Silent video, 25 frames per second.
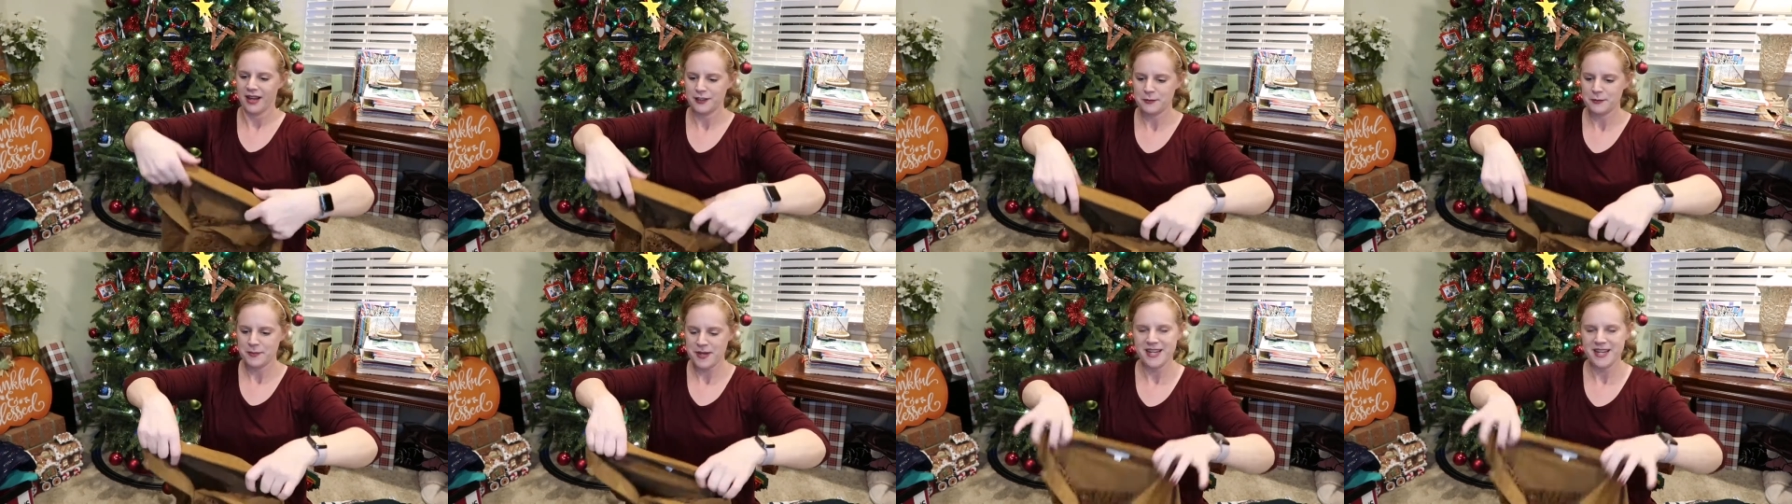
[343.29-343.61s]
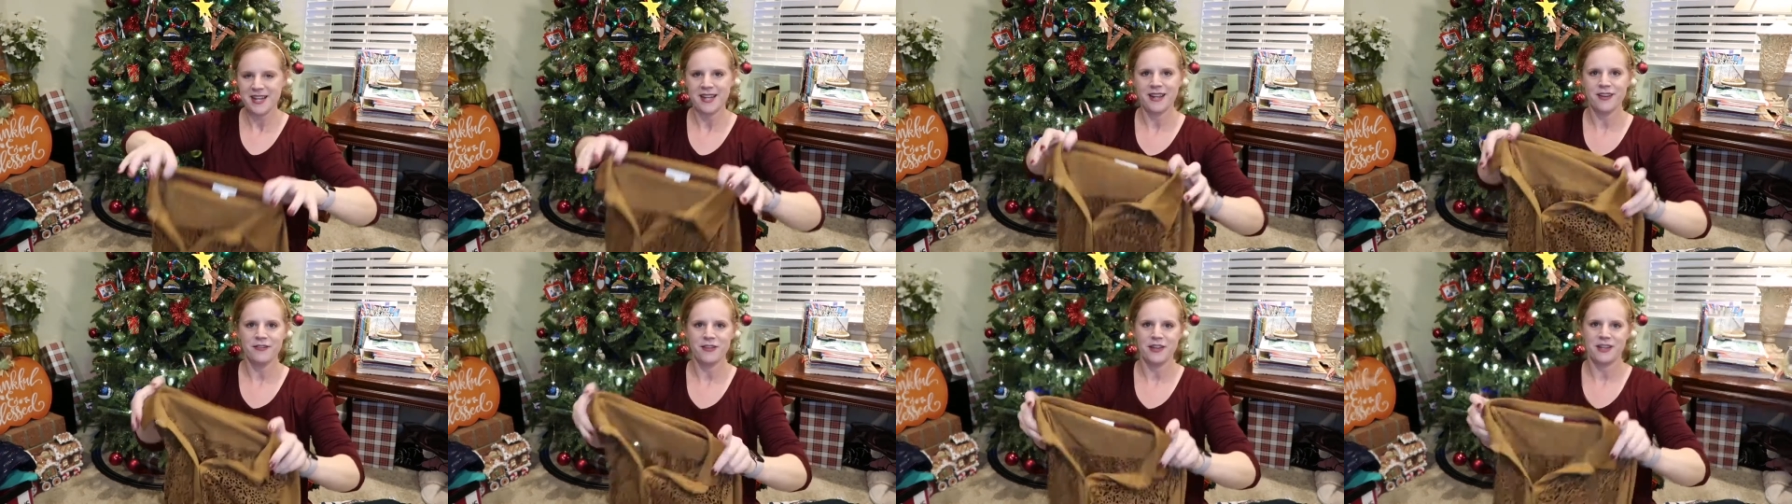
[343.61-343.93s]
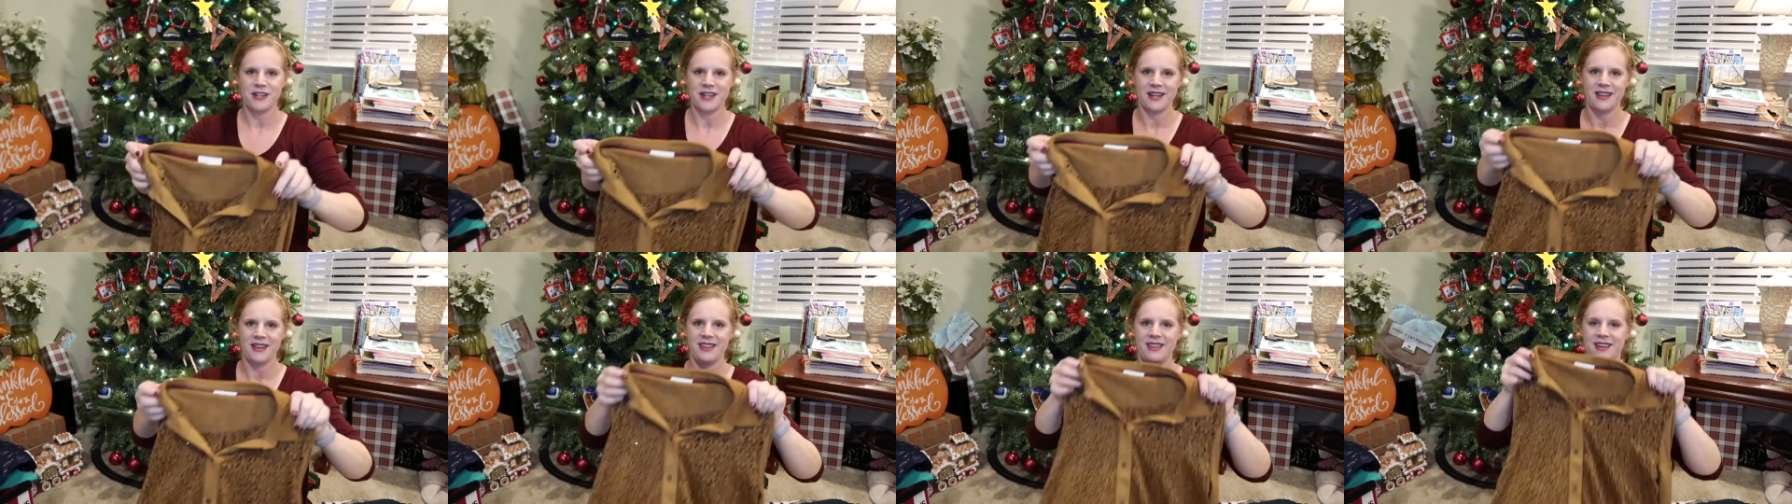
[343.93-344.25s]
Speaking of
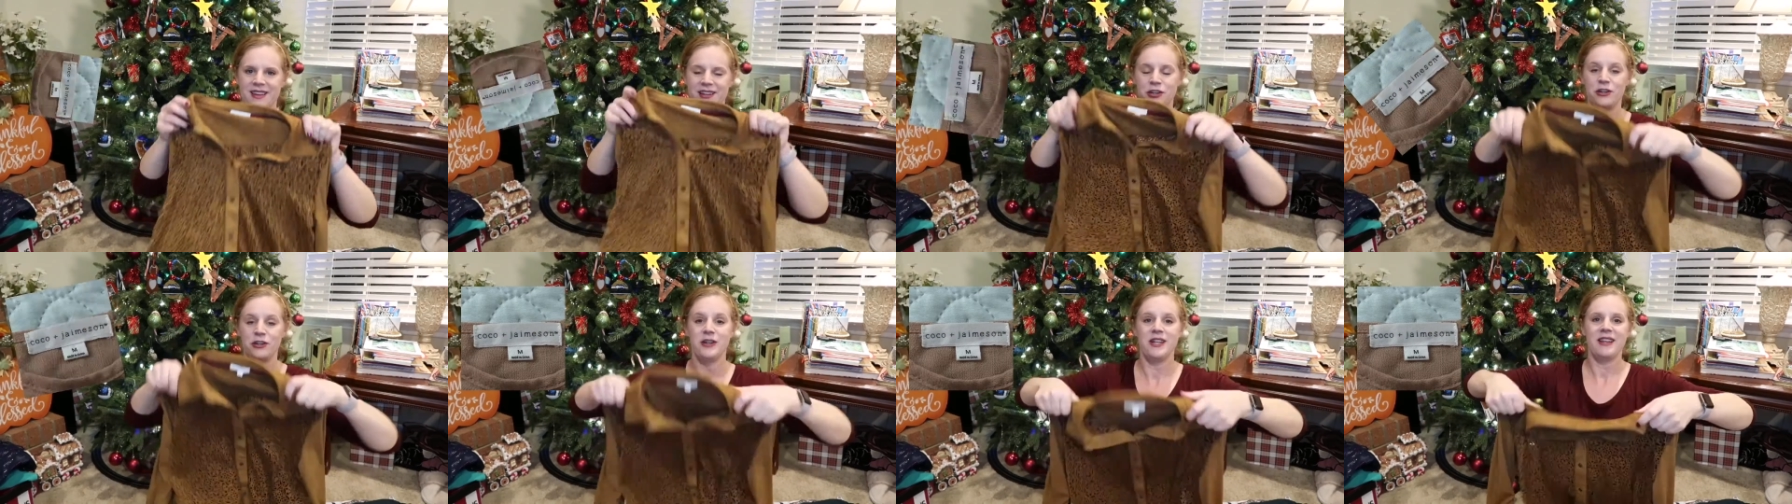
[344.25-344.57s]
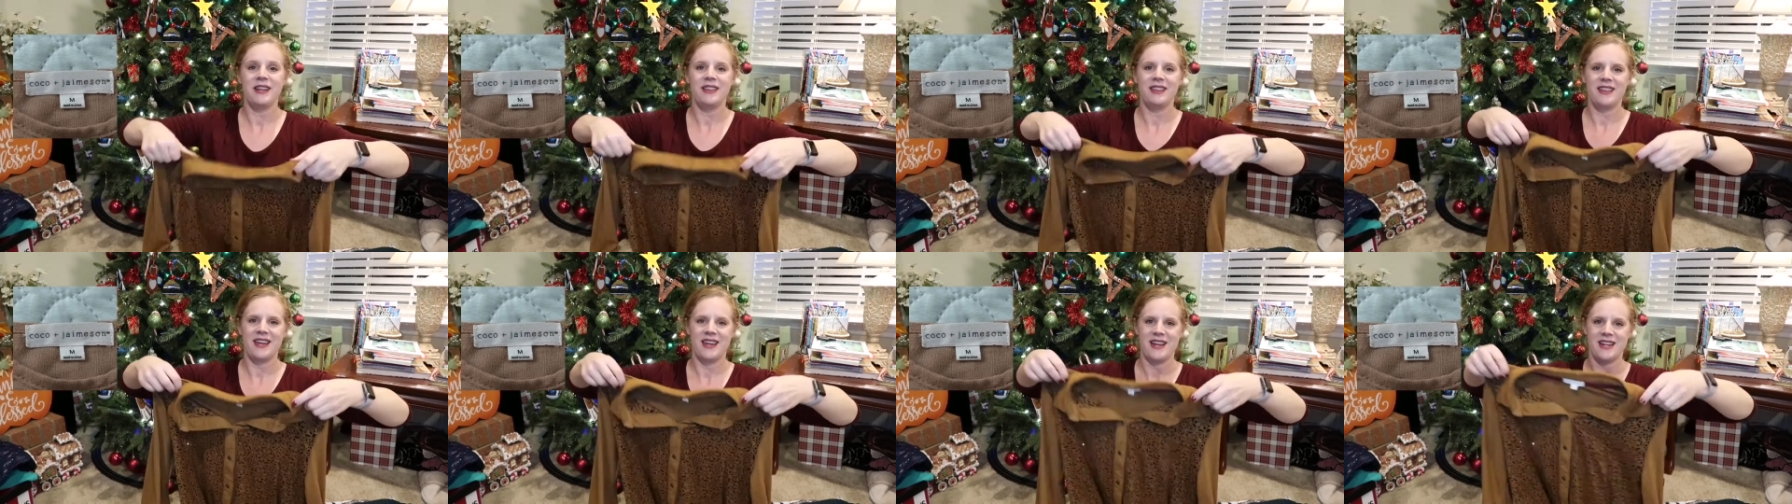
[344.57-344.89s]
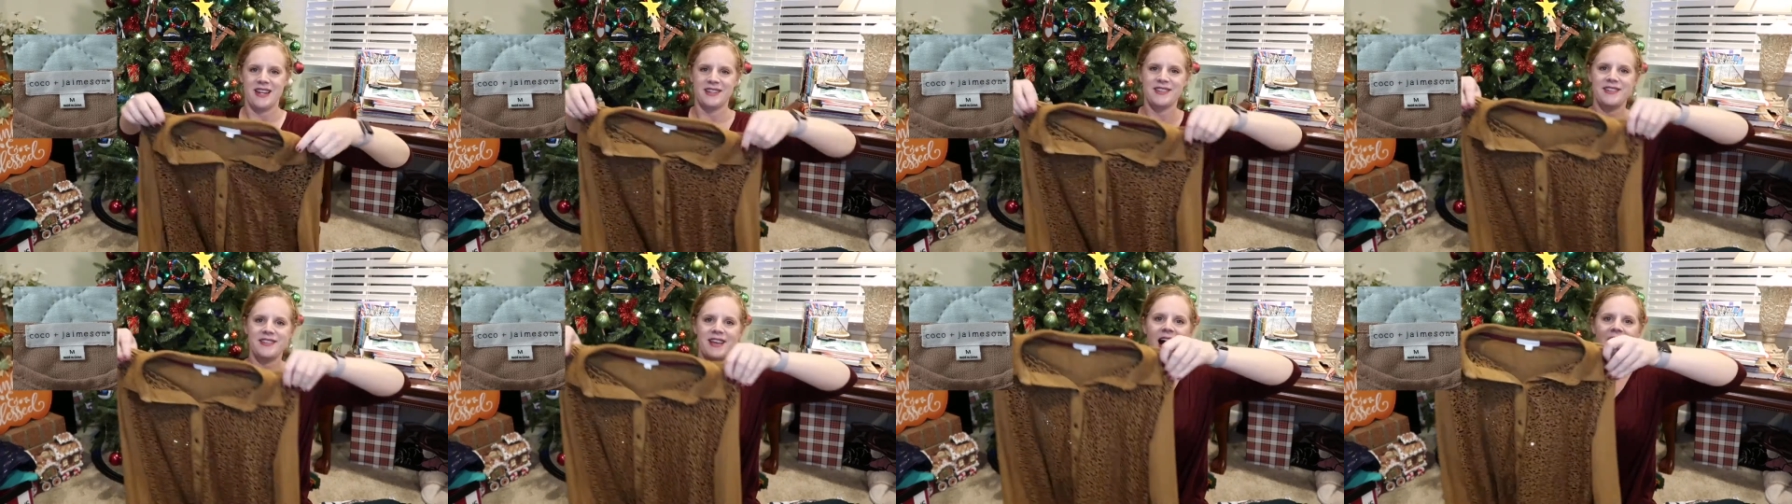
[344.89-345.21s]
unique
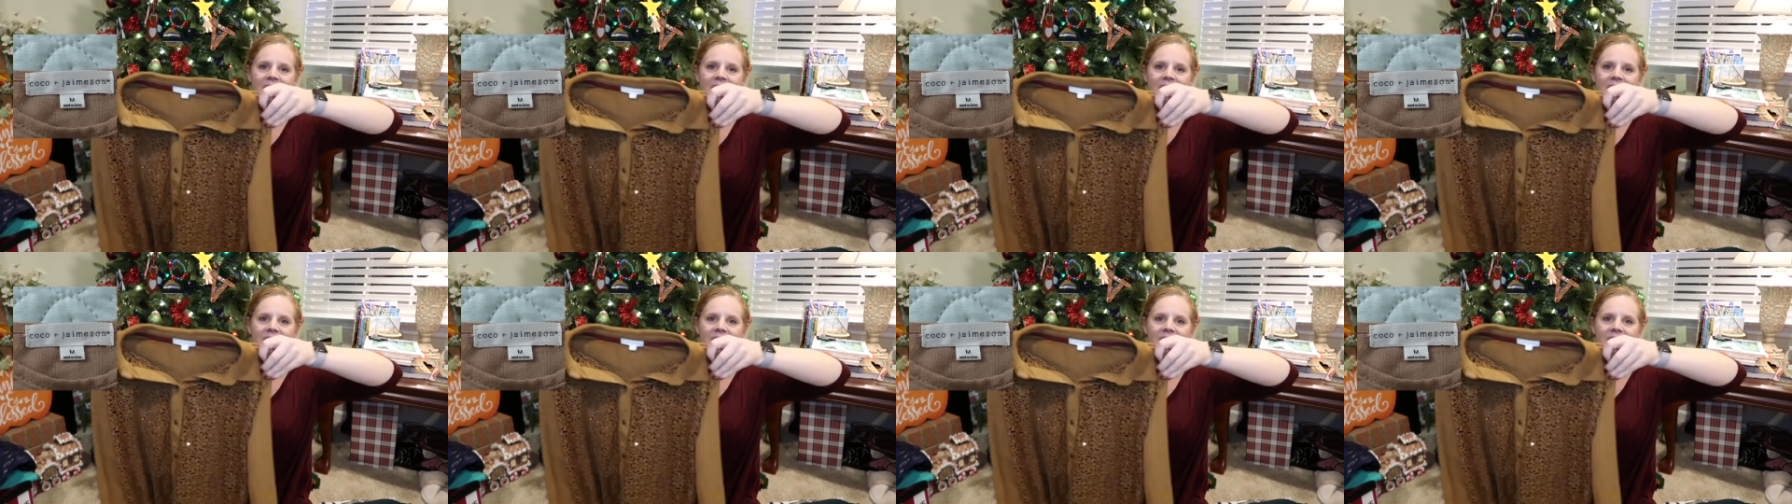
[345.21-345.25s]
things,